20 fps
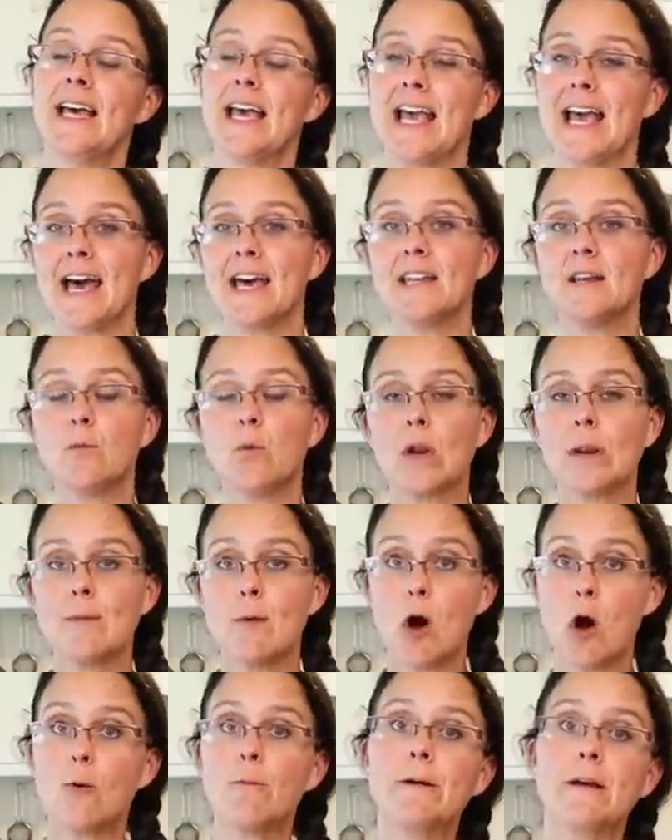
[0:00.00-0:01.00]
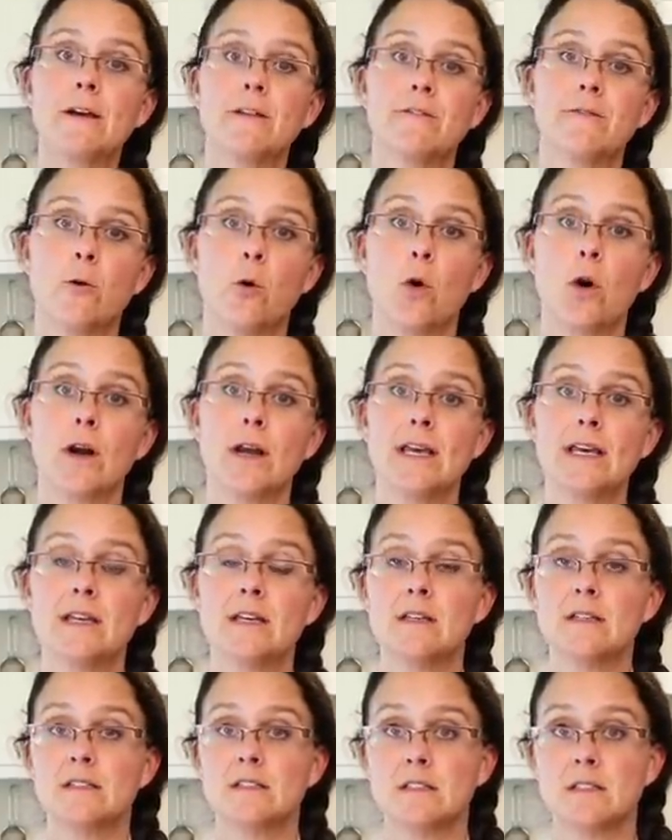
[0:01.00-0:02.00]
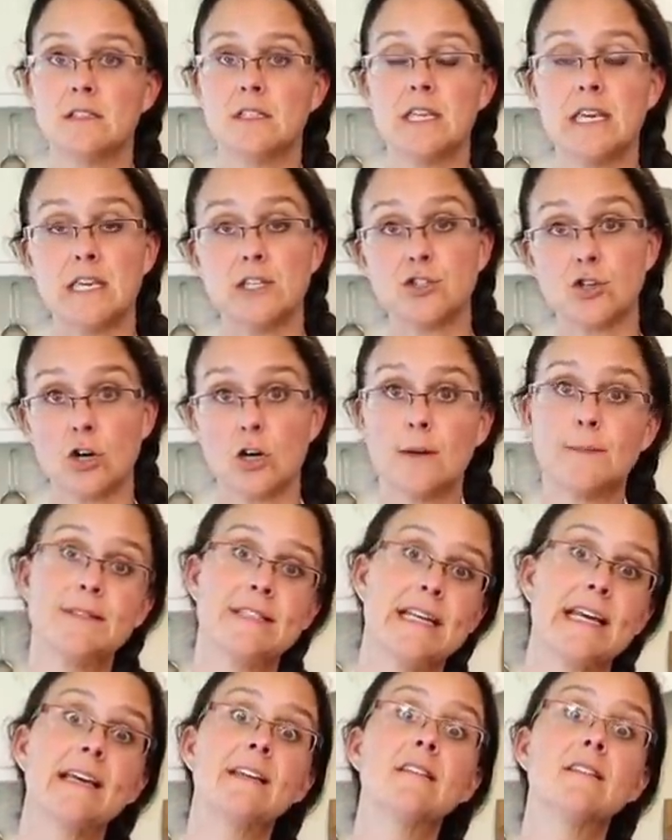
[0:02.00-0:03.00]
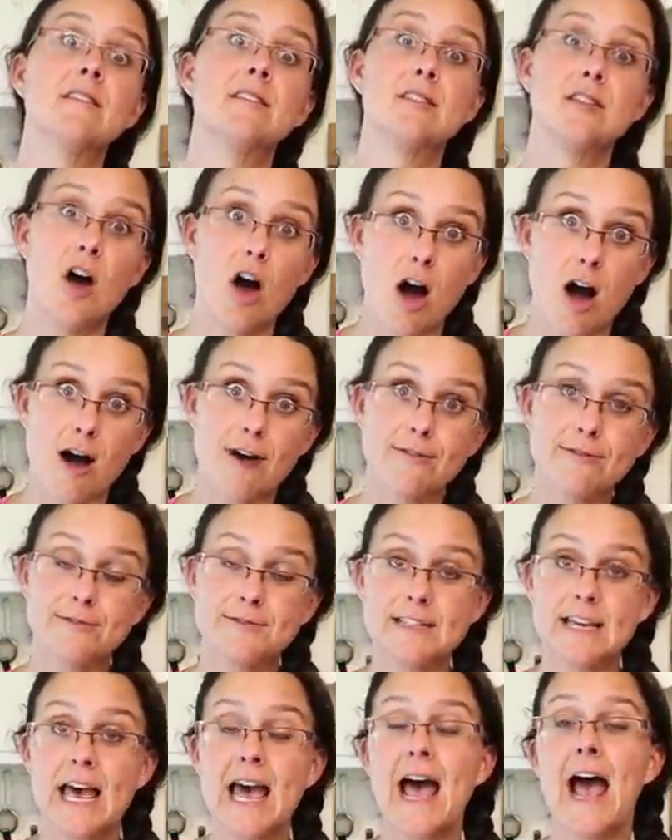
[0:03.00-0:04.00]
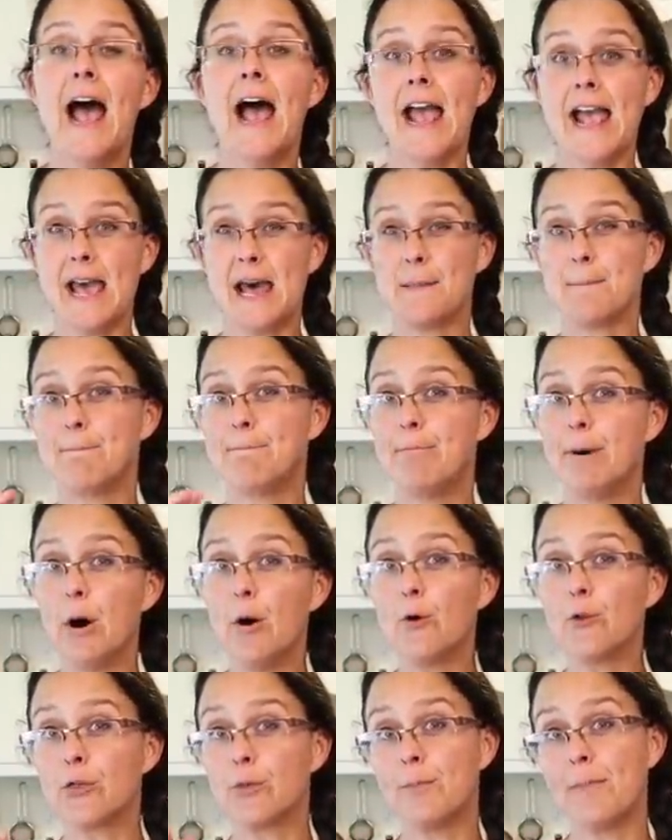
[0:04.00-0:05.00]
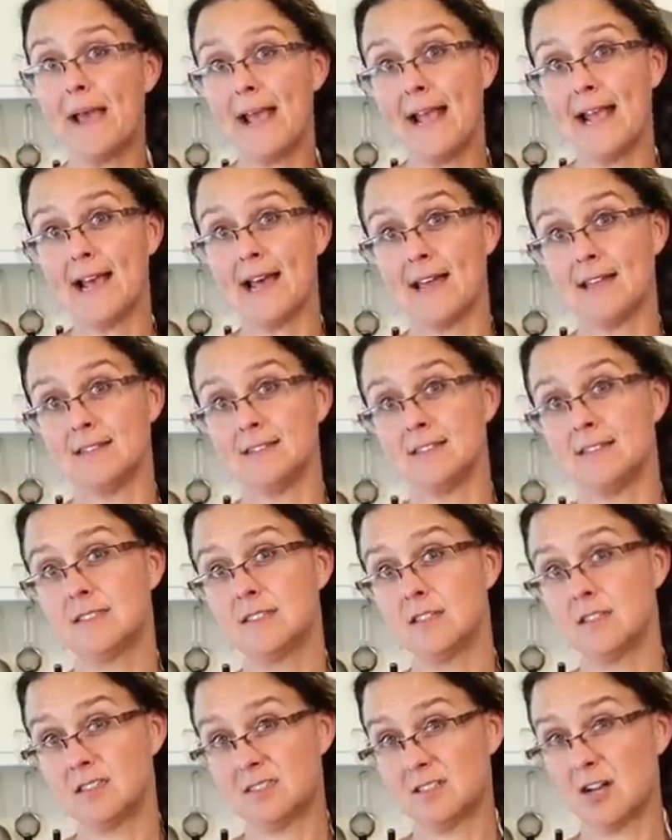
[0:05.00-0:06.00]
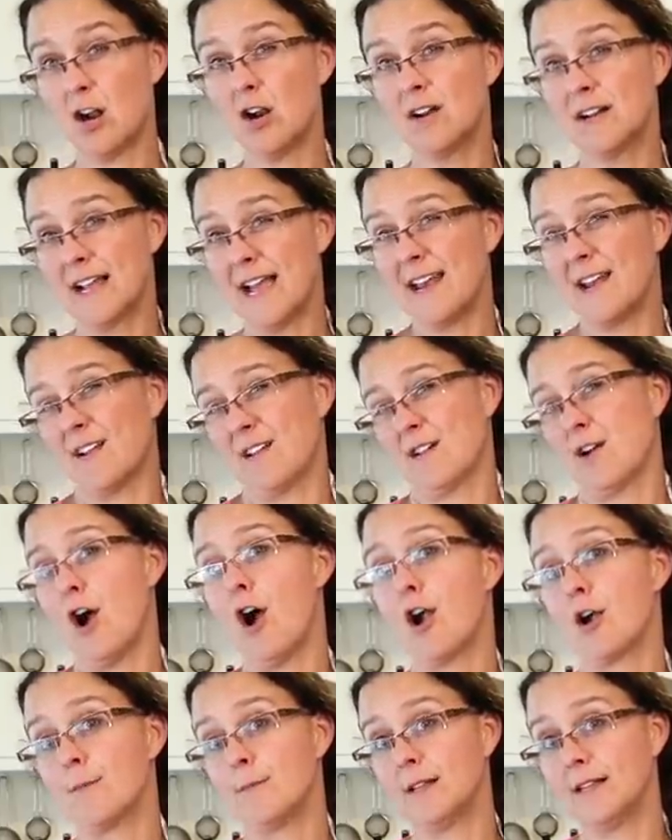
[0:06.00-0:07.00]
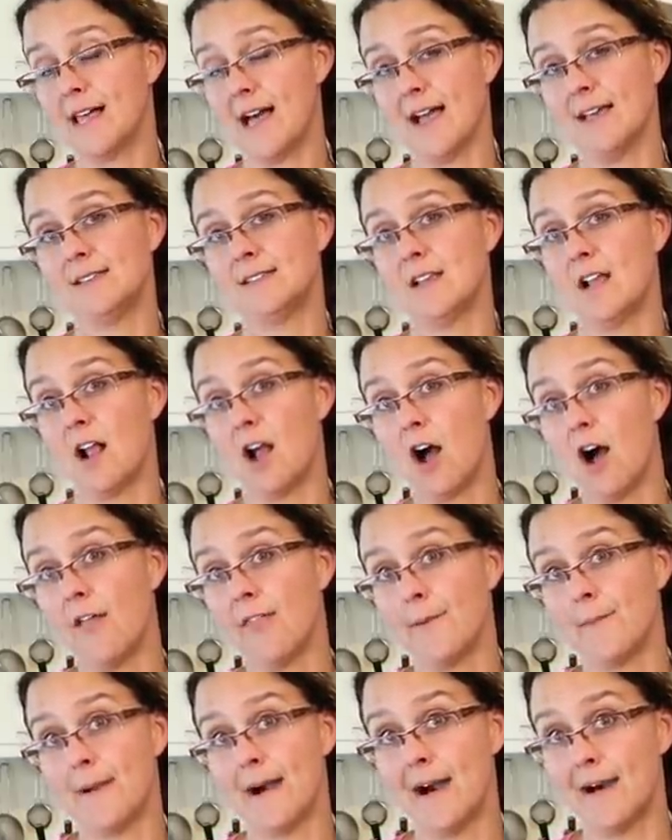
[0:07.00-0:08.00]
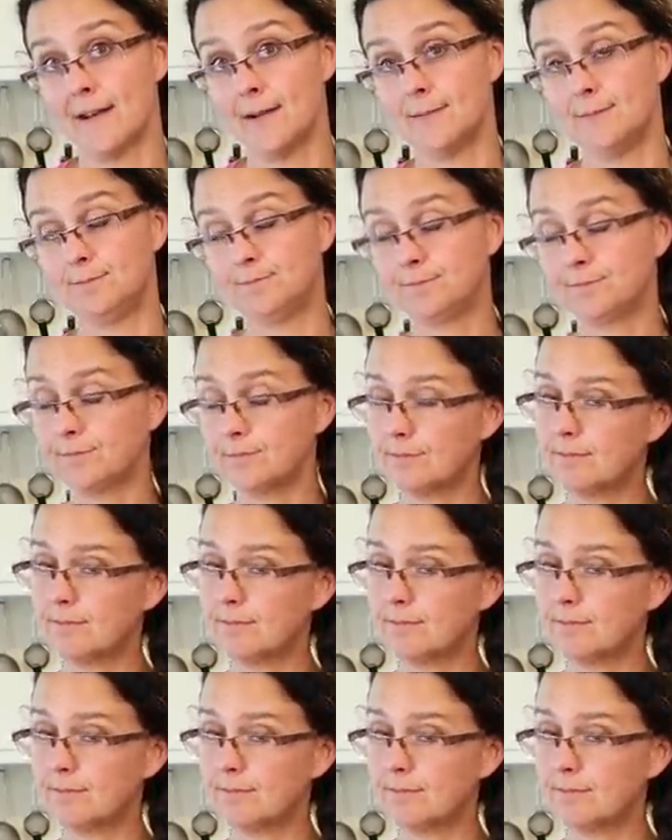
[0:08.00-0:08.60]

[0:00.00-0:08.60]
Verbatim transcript: And what I'm hoping for is the turnips to get soft and both pans to start kind of caramelizing on the bottom.